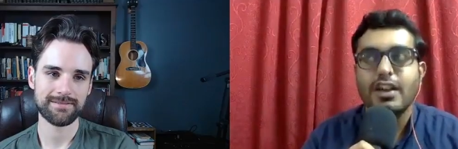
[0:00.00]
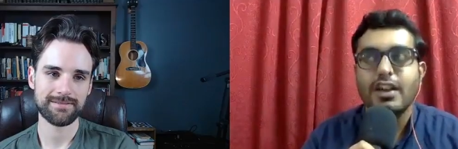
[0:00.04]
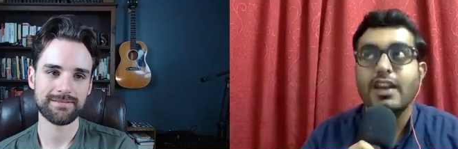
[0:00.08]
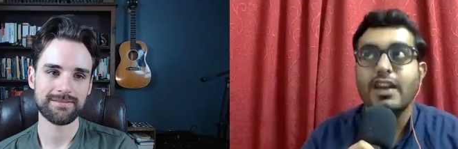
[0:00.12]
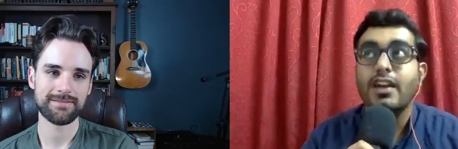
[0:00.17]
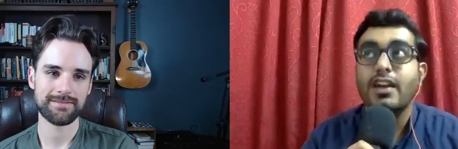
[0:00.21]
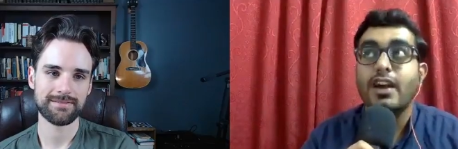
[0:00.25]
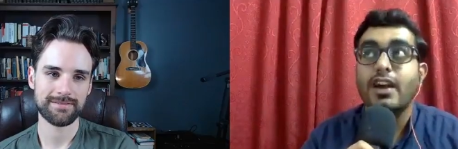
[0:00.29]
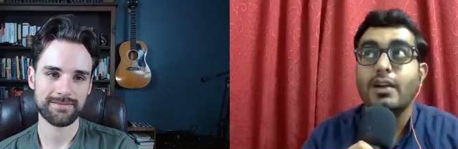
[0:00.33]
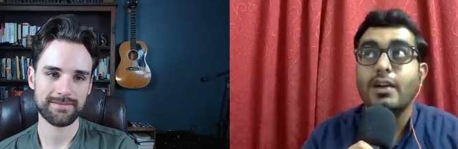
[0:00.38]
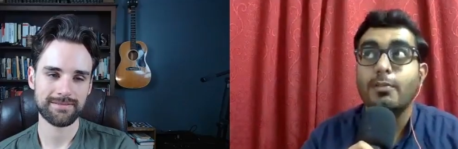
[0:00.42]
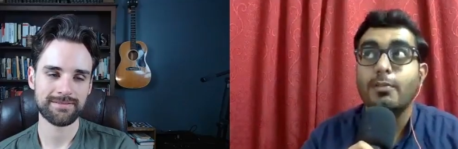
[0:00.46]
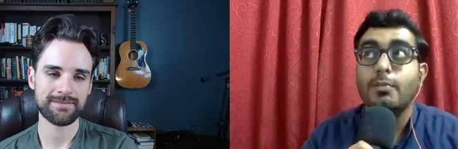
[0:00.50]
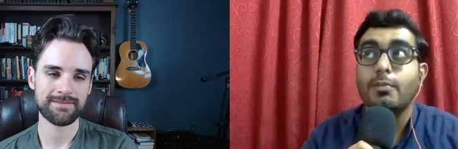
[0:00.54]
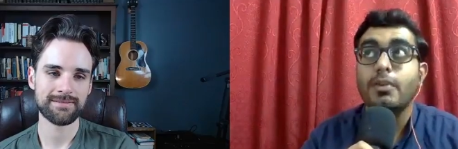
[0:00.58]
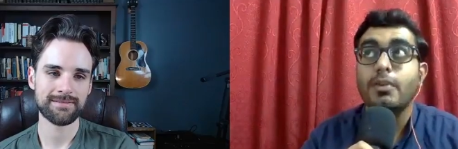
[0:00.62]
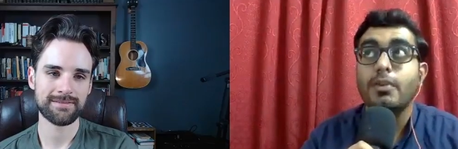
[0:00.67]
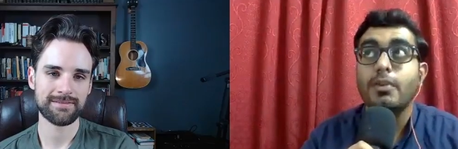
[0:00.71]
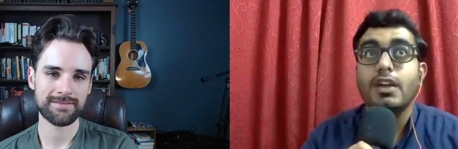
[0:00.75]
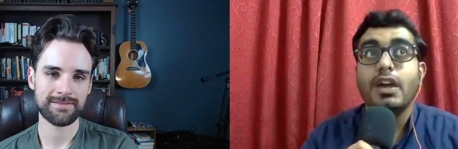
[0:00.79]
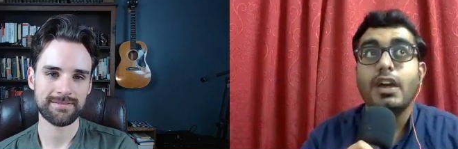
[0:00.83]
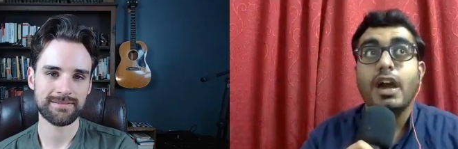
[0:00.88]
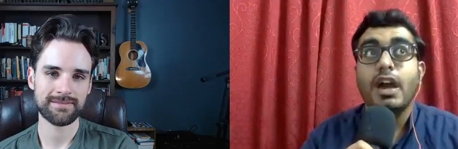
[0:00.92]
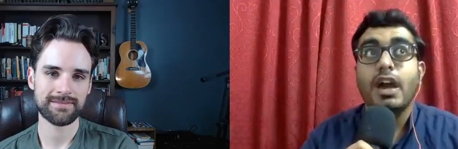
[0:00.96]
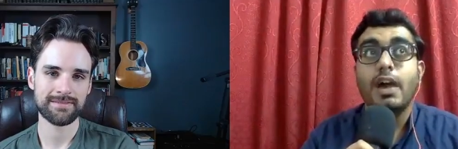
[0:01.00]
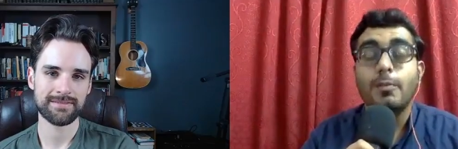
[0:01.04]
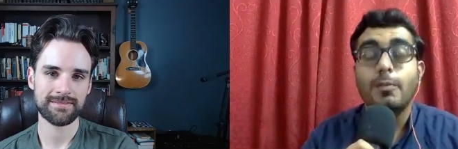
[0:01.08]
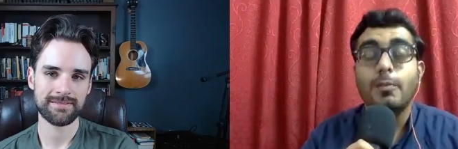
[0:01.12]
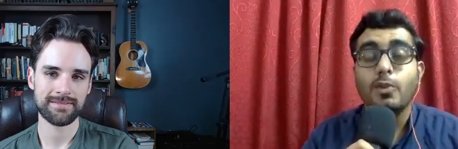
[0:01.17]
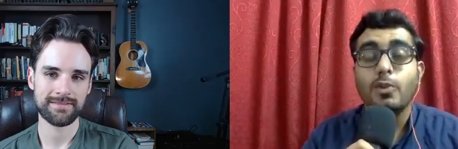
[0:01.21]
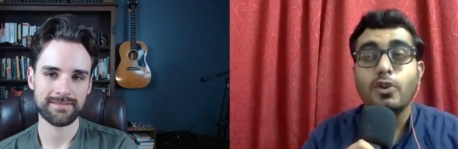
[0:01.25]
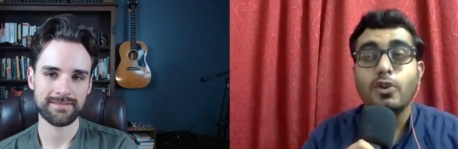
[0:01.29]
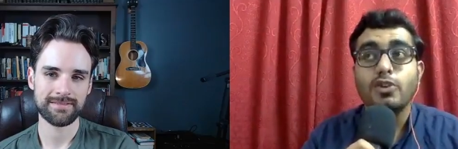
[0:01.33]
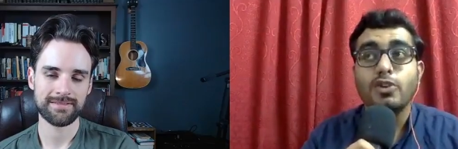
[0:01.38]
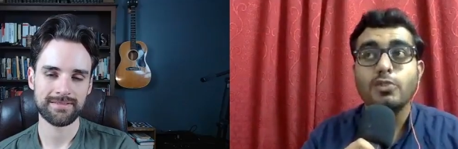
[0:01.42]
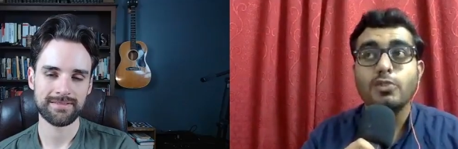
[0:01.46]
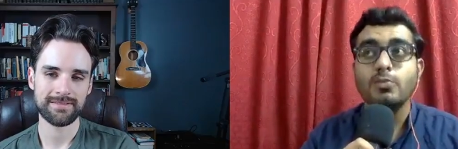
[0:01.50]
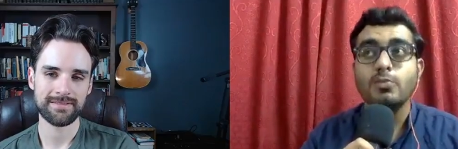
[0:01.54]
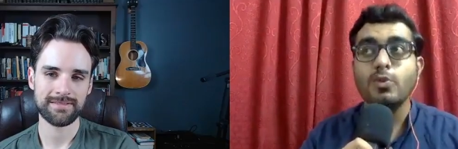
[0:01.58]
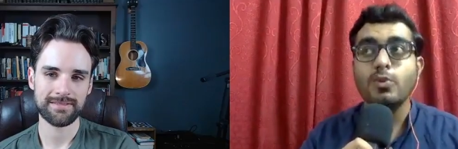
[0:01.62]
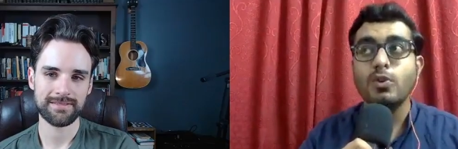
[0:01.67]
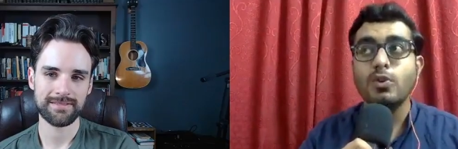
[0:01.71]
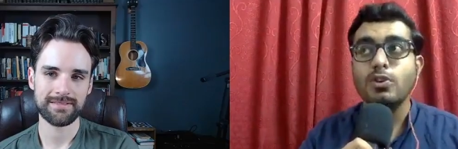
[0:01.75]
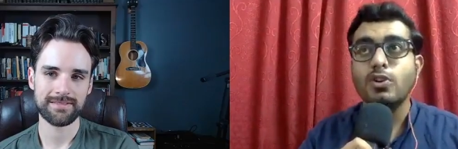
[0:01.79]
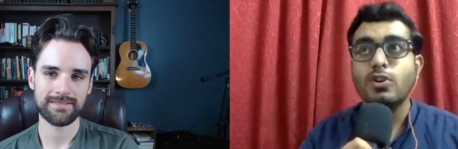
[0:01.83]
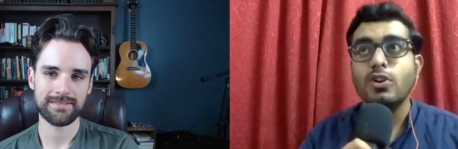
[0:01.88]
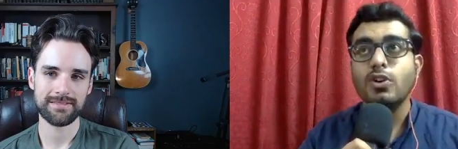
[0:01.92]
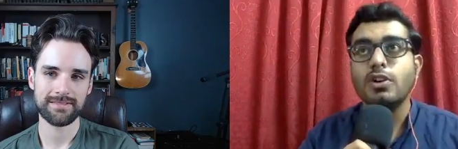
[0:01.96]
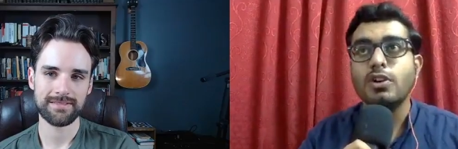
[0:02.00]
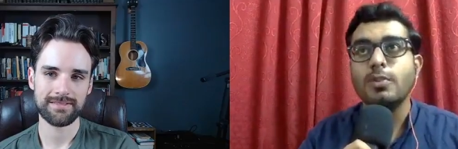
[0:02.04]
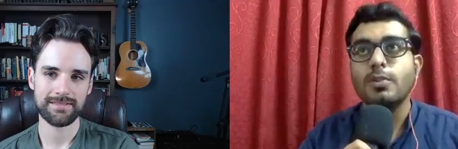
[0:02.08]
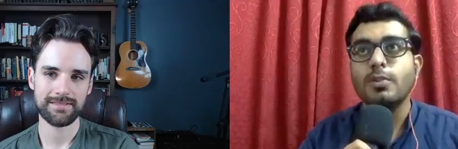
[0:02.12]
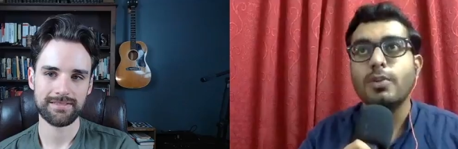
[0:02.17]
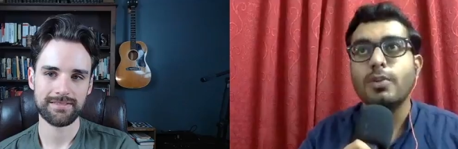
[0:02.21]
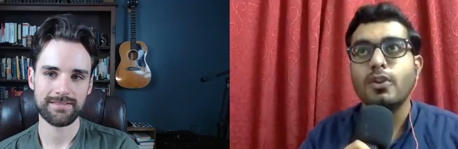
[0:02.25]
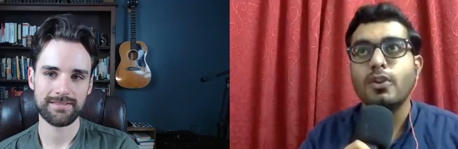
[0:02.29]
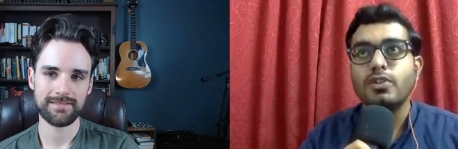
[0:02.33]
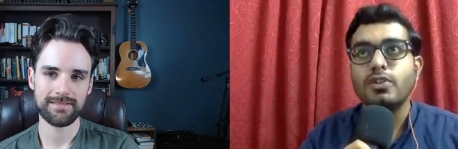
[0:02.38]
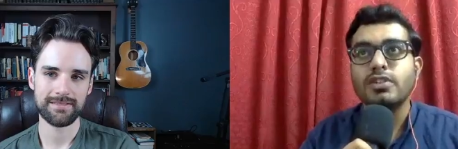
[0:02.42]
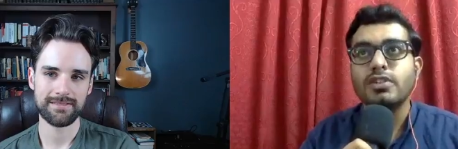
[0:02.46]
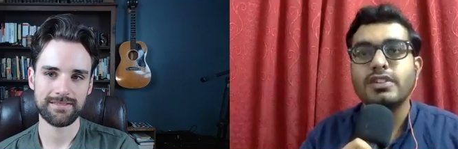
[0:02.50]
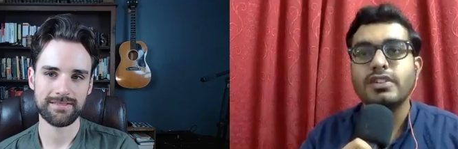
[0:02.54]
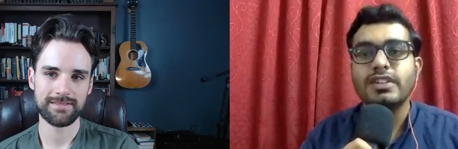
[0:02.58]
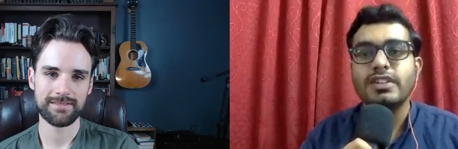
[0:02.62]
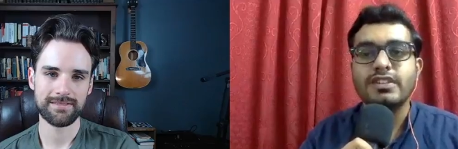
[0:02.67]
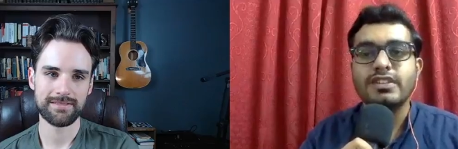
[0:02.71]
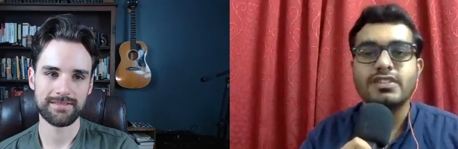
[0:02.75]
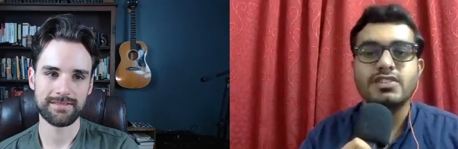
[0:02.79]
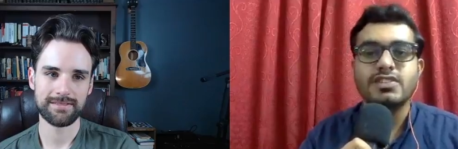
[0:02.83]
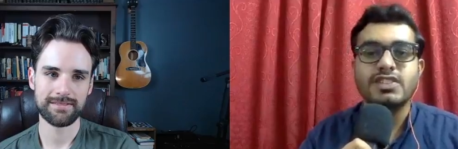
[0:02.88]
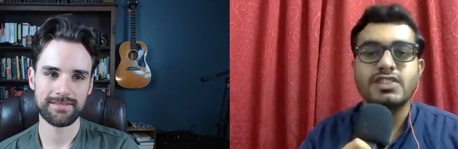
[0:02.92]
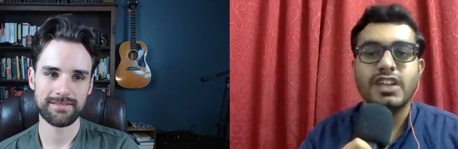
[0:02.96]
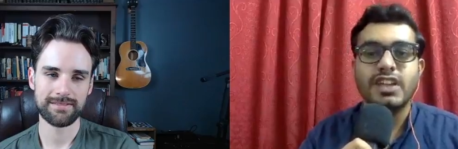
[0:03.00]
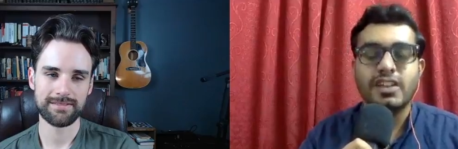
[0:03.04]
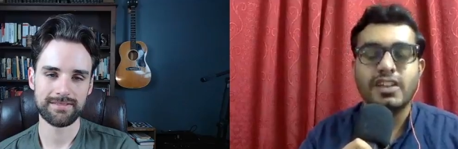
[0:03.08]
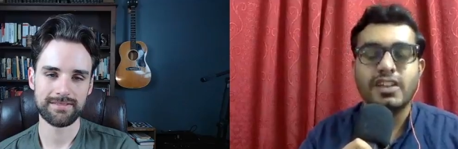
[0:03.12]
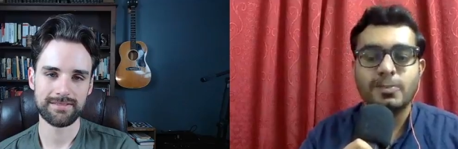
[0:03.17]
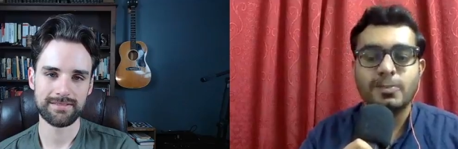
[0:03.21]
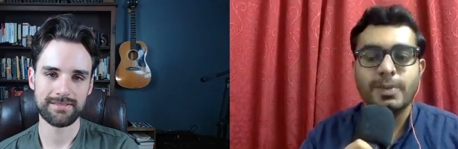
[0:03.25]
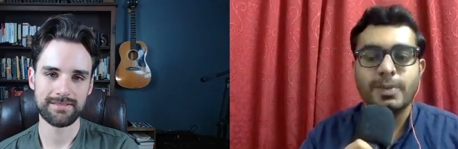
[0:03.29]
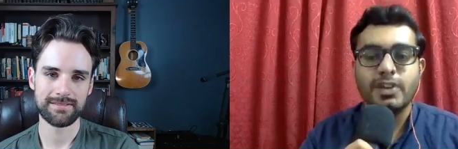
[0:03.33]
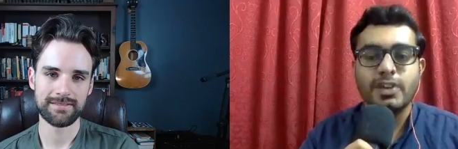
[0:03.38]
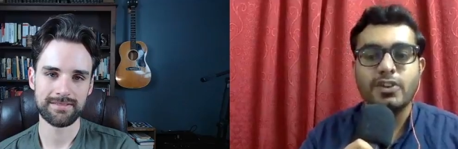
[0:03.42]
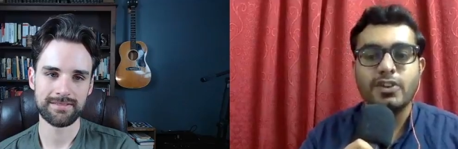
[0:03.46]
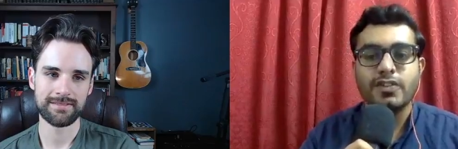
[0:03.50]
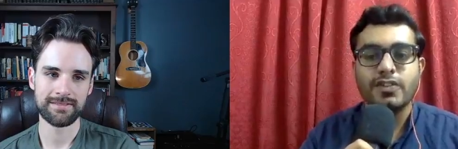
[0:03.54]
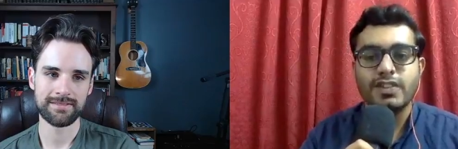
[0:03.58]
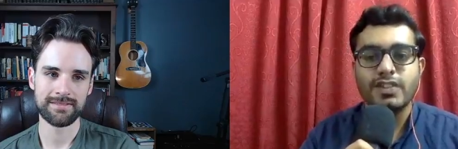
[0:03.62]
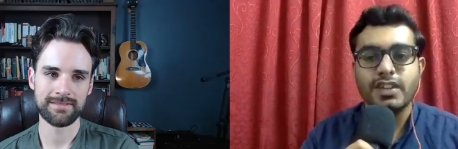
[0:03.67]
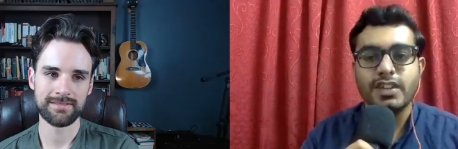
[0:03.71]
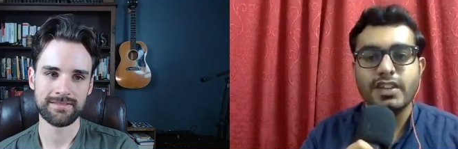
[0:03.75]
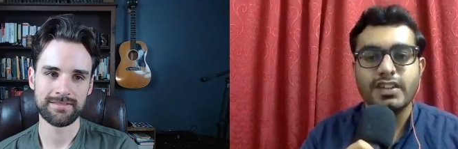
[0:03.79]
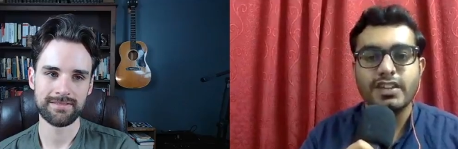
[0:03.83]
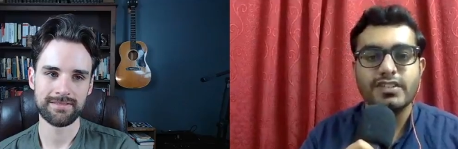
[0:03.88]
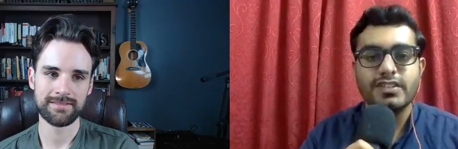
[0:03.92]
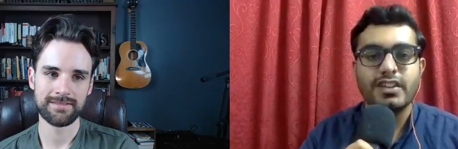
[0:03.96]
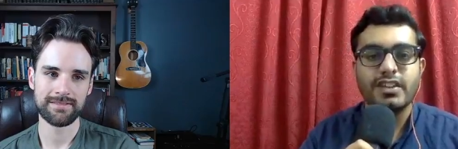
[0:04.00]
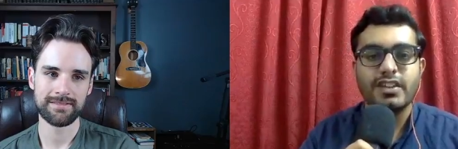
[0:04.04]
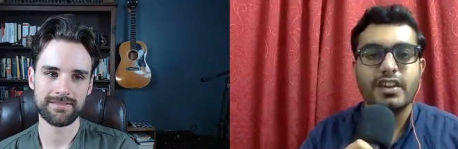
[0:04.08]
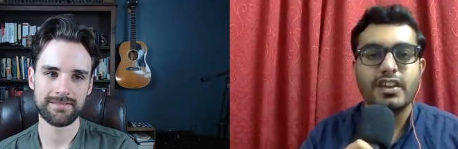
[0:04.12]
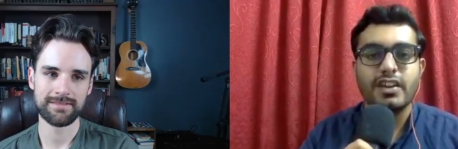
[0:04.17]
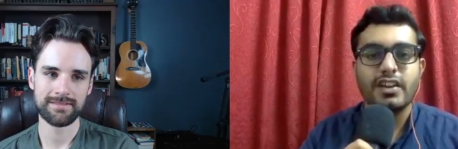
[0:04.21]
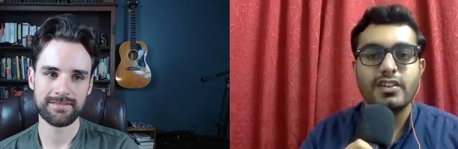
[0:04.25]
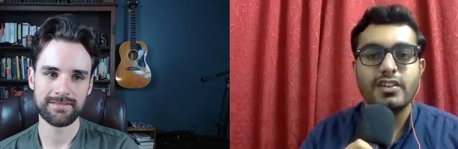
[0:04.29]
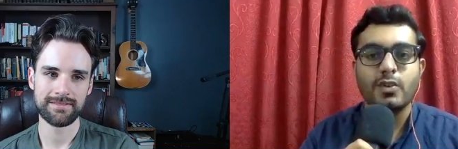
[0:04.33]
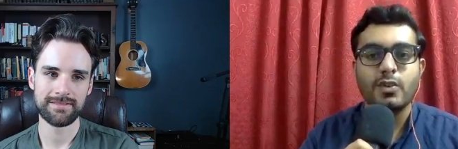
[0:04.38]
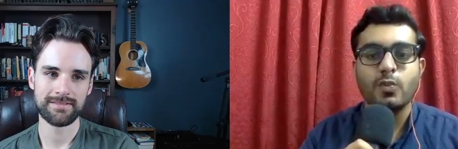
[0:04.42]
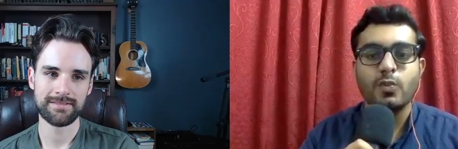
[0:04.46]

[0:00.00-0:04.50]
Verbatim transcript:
Speaker 1: I, I'm I'm going to more talk about the research aspect of things and